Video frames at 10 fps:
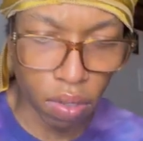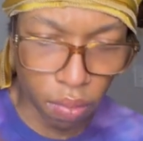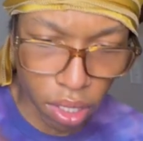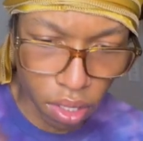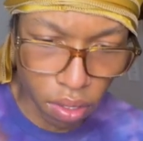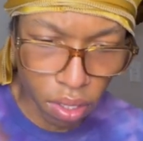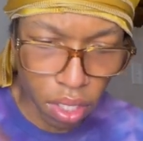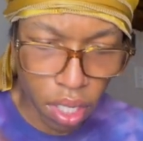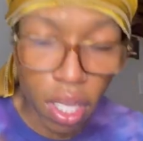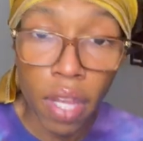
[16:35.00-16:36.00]
what I'm about to do.
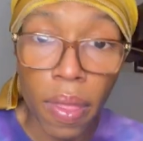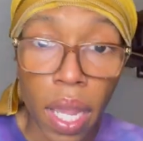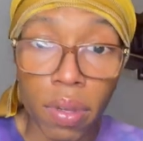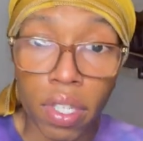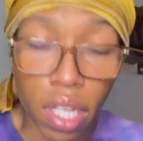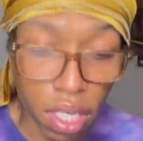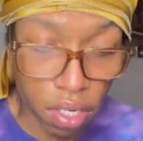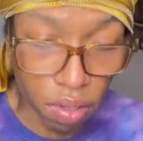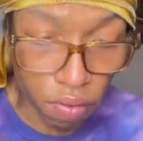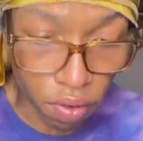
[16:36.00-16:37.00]
I was trying to
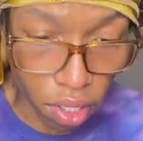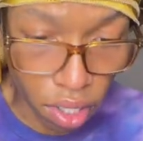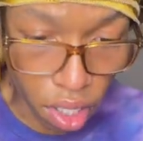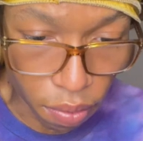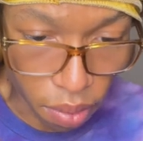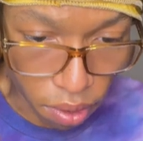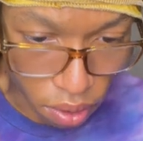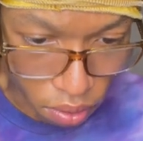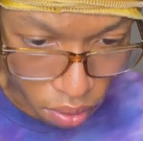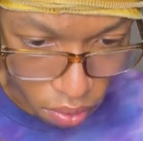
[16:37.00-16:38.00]
do it in front of y'all, but I'm just
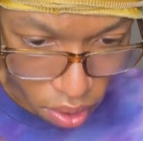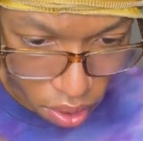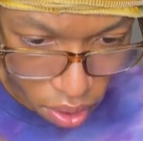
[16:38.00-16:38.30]
gonna do it.